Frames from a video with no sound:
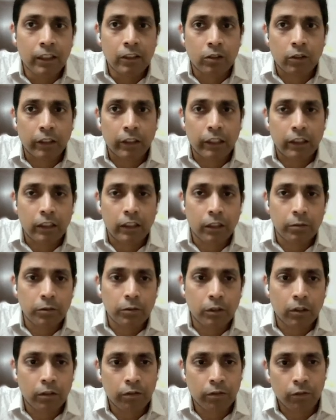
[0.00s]
So in terms
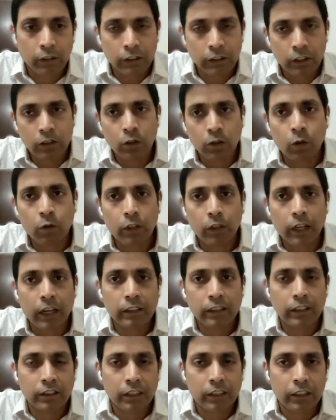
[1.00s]
of once the
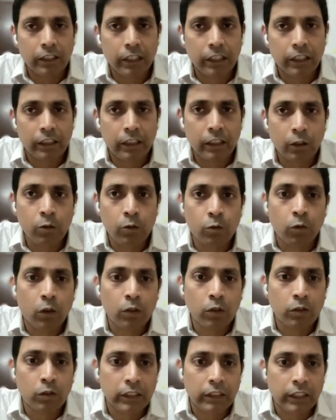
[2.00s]
scorecards are generated, you'd
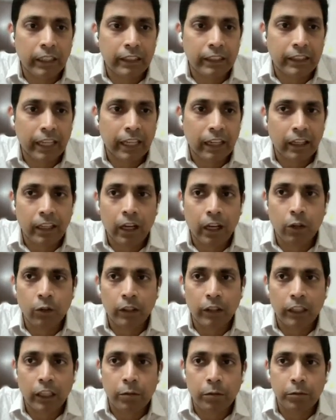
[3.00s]
want to see exactly how
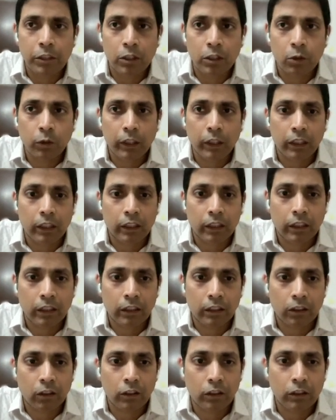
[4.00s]
your team is doing
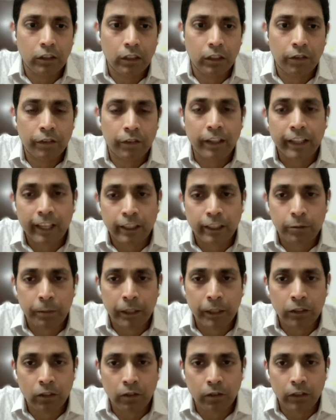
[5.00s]
on different
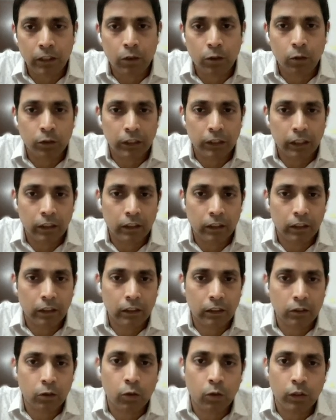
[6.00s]
aspects of the coaching
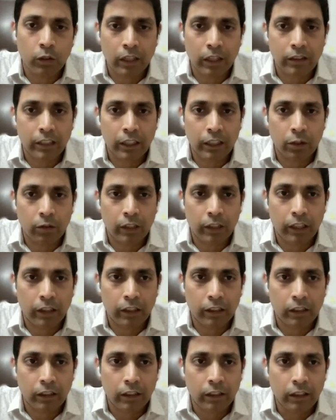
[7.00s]
scorecards that you
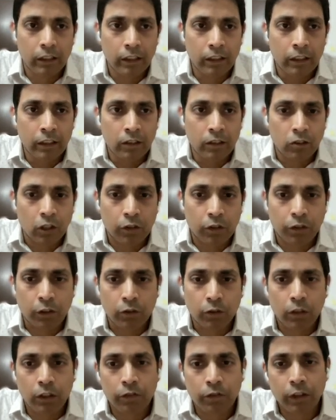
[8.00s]
created. So
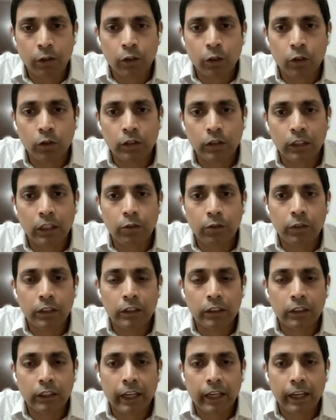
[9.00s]
if I want to see
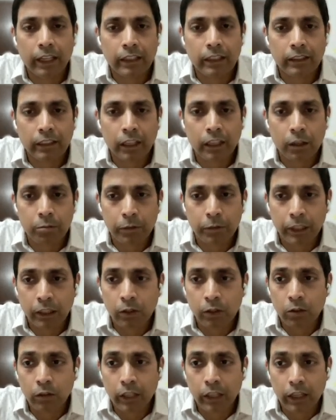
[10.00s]
which guys are
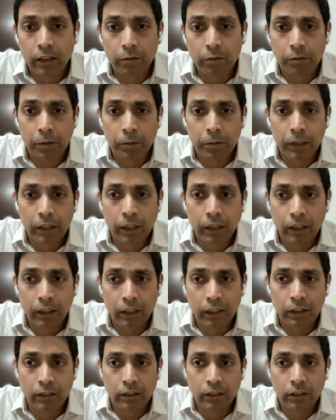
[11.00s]
pretty good at, maybe
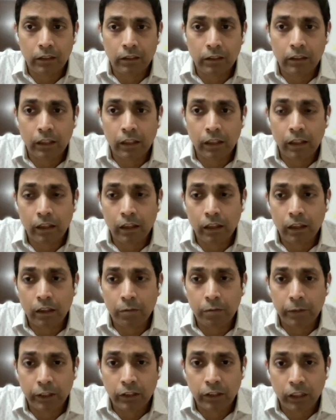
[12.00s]
Rakesh is still
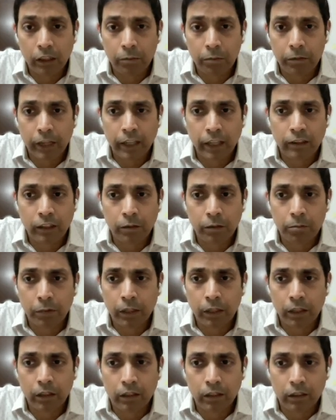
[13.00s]
mentioning pricing,
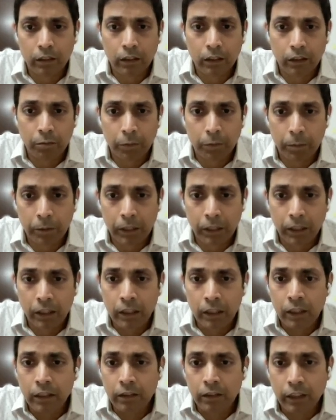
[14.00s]
but maybe
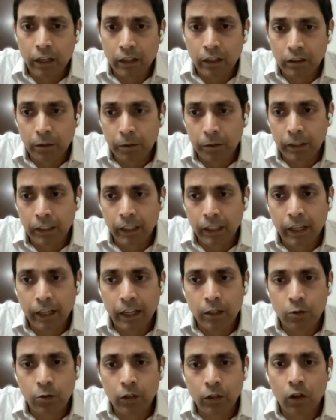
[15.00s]
there are some other
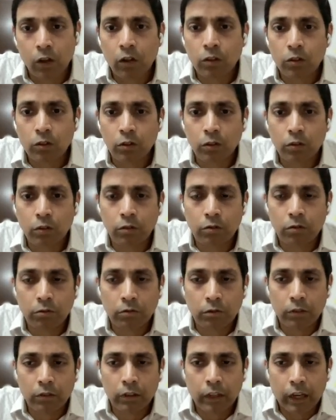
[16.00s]
guys who are not so
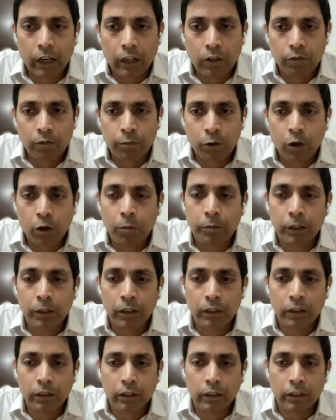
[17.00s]
kind of prompt
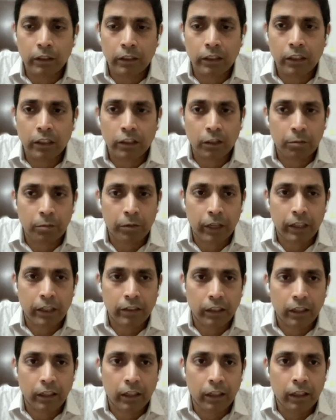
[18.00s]
in discussing
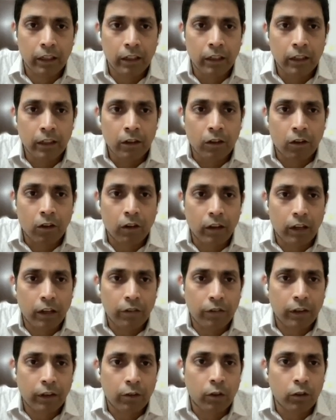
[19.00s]
pricing. Or
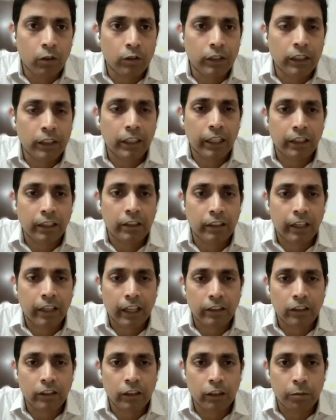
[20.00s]
if I want to see the
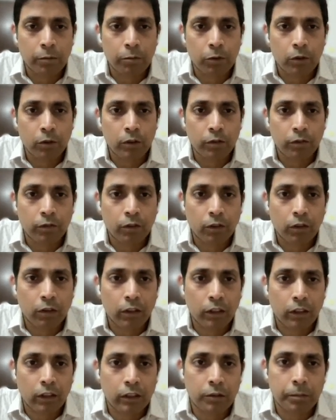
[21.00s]
interaction report
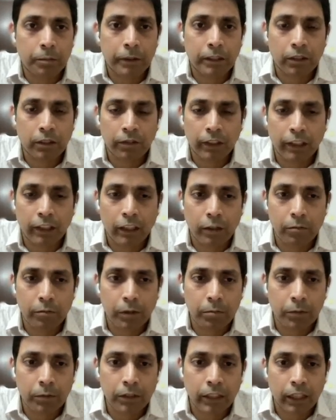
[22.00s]
for a specific team
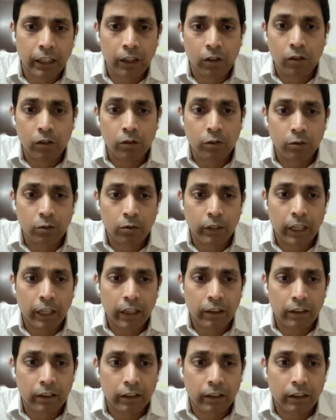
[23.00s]
members, I can also do
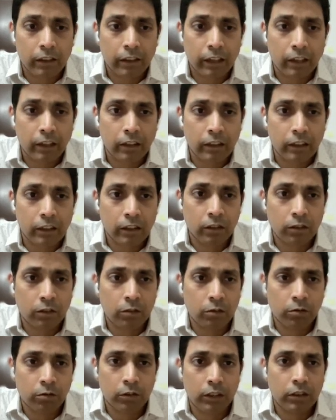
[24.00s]
that right here
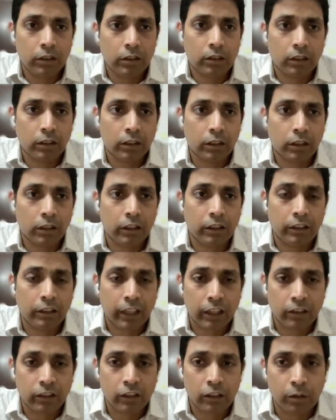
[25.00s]
through this
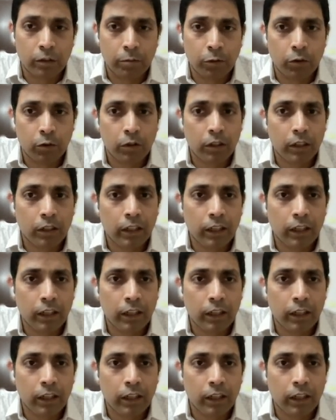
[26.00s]
interaction report.